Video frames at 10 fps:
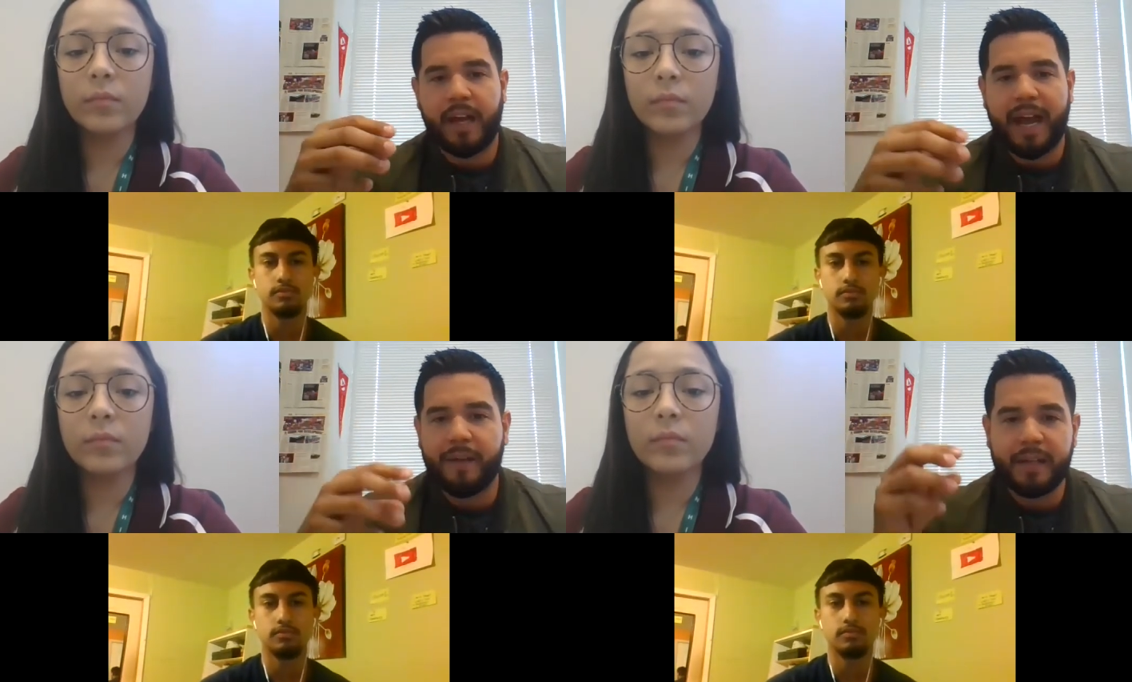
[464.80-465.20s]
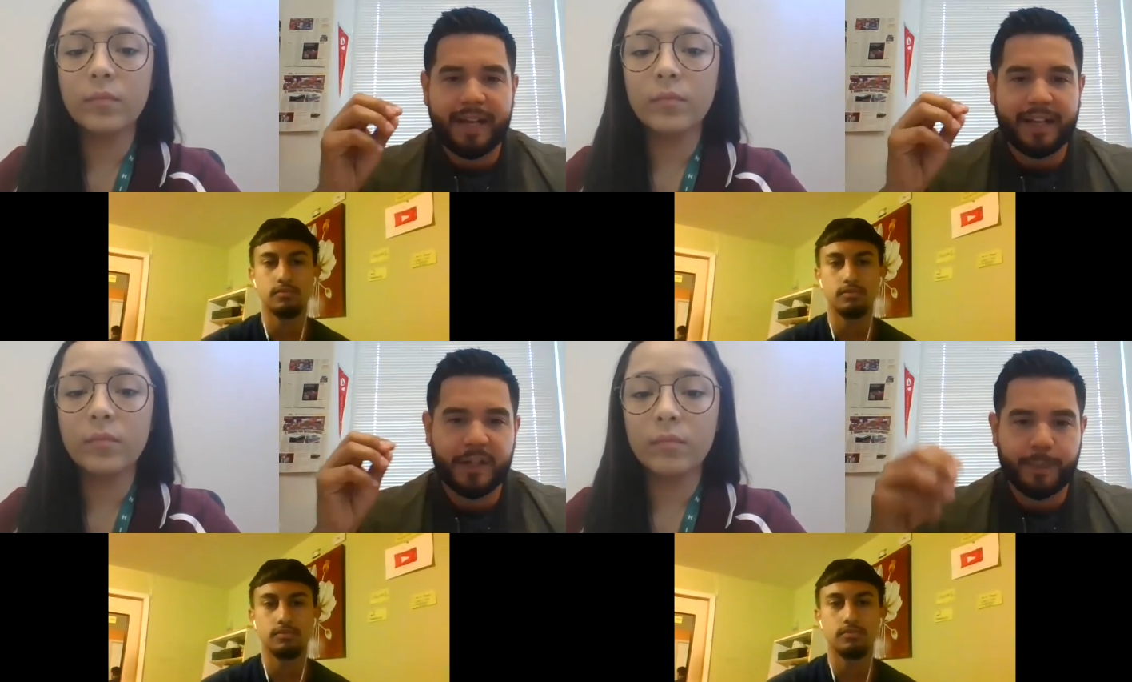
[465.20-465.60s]
Speaker 1: having
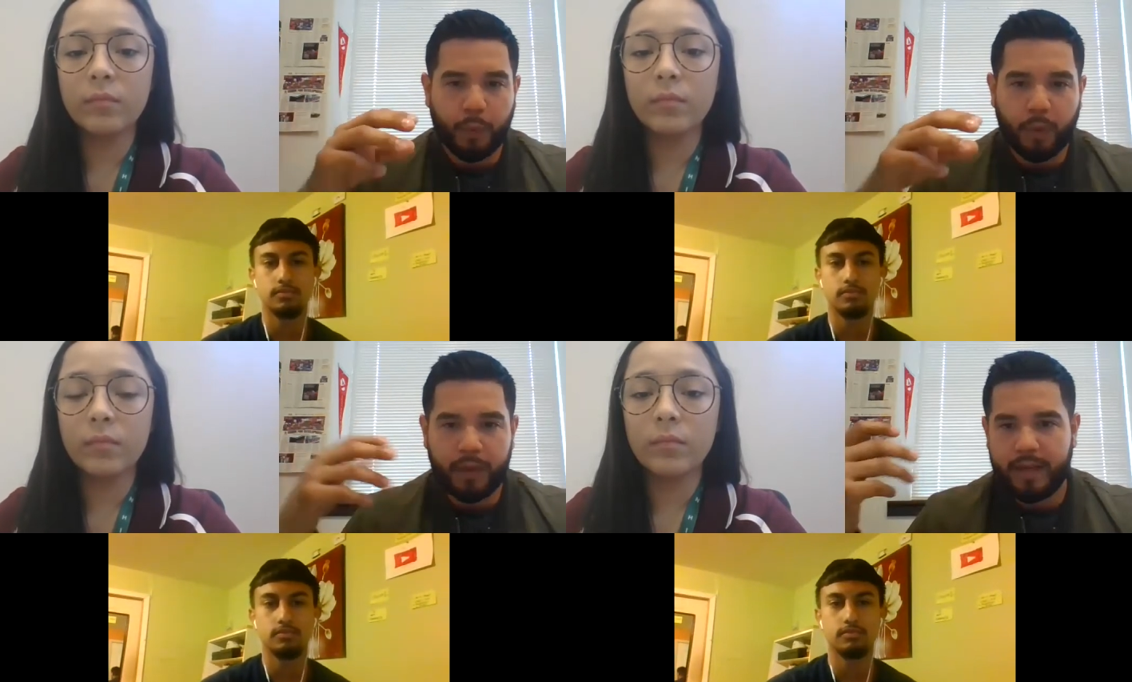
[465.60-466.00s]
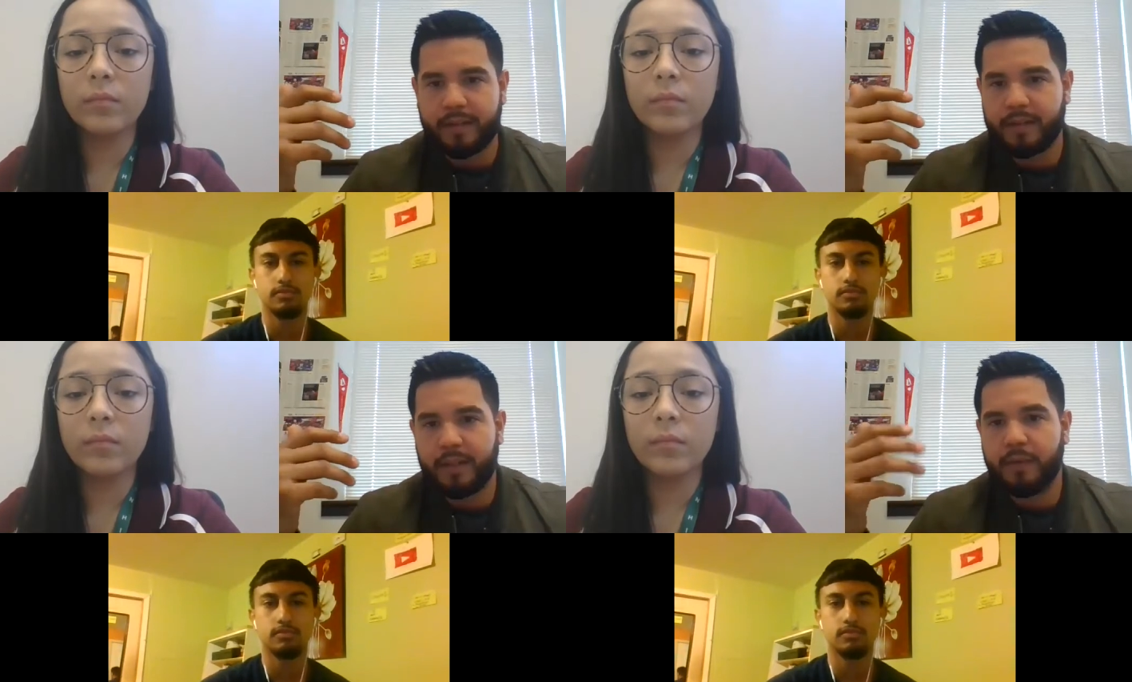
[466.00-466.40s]
that sport
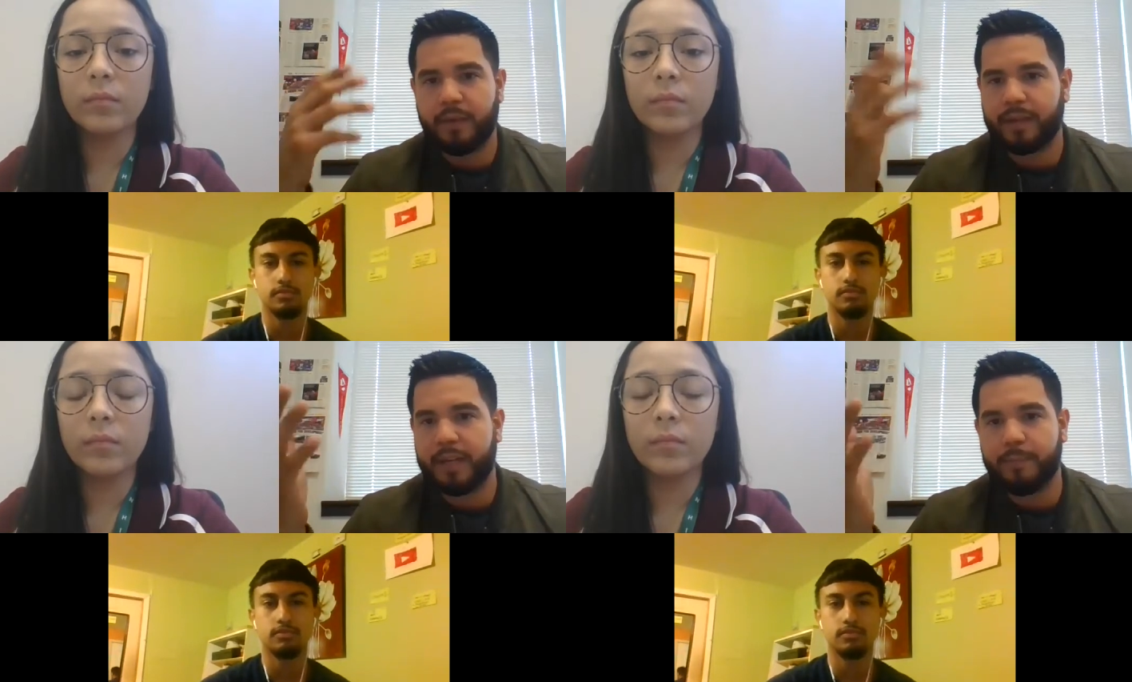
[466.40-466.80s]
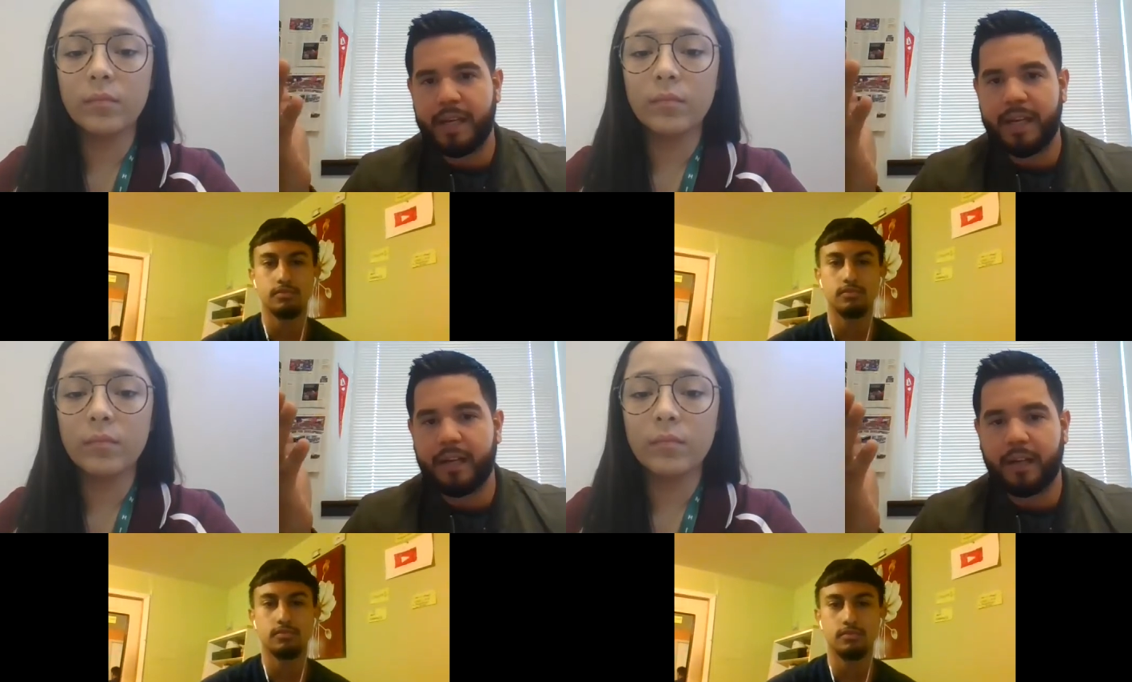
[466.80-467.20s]
next to you can
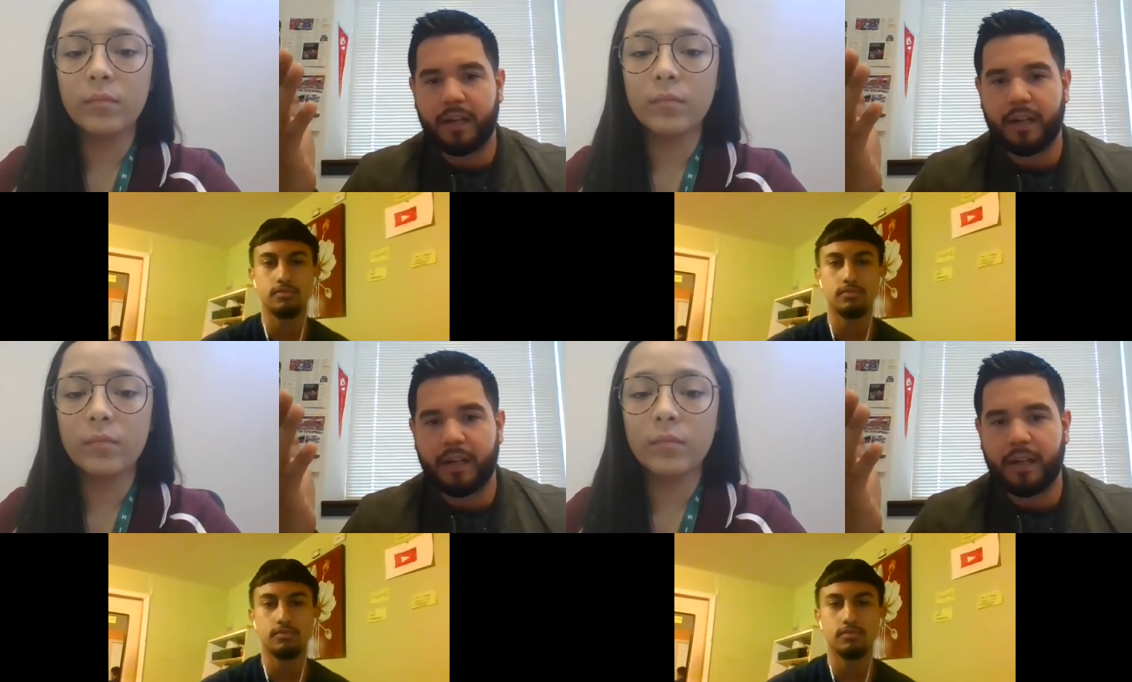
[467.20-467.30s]
be a,